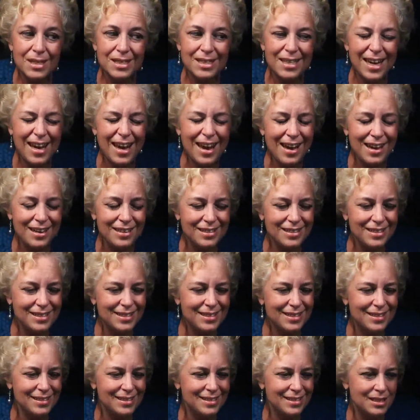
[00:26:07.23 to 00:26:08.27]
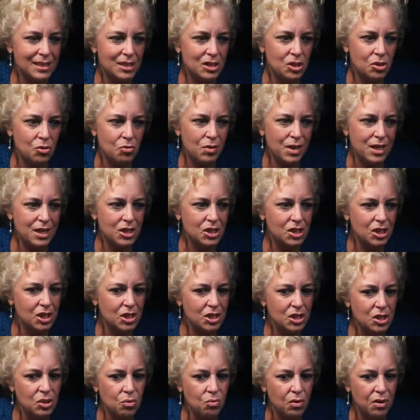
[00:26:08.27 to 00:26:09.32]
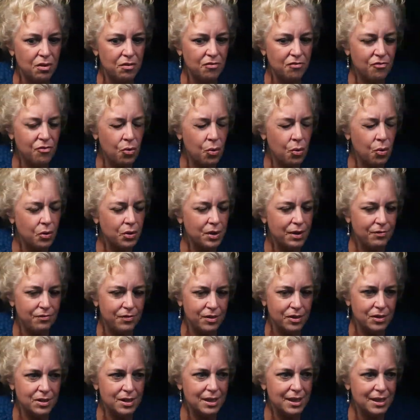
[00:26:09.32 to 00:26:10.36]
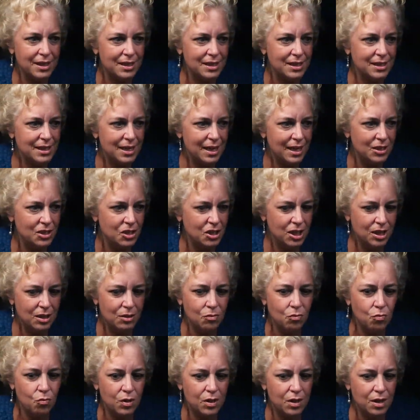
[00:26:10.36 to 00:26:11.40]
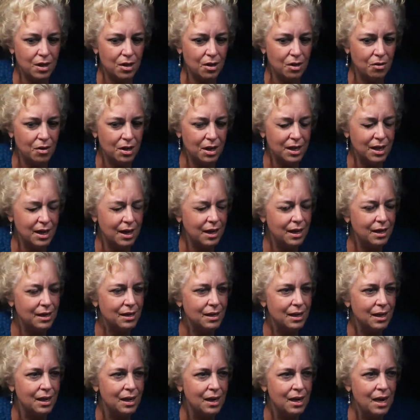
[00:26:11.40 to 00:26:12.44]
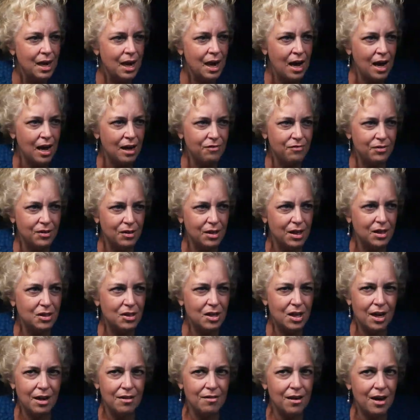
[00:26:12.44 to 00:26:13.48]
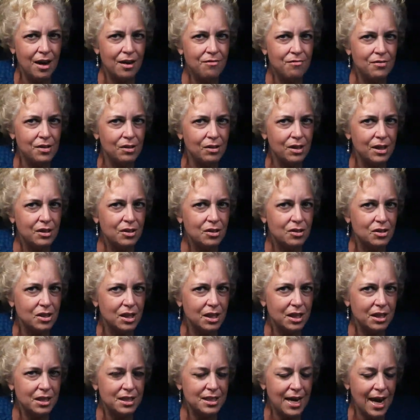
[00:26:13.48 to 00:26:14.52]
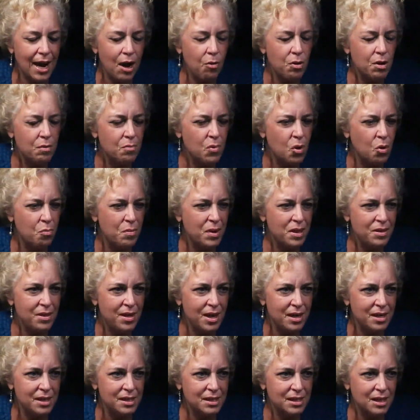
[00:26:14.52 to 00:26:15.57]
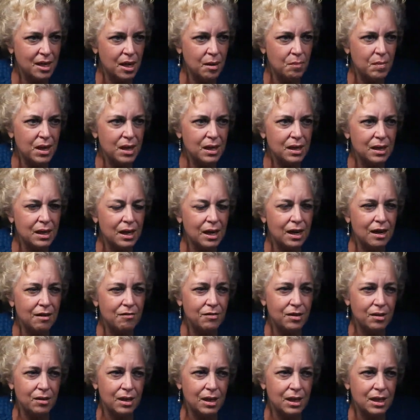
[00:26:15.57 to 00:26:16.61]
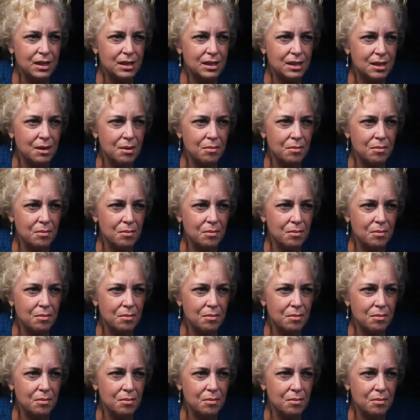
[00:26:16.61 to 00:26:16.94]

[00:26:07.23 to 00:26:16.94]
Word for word: tense situation to unfold. It feels like it's tension with the hurricane. I feel like I, I, feel like there's like a tower moment that is coming. I feel like it's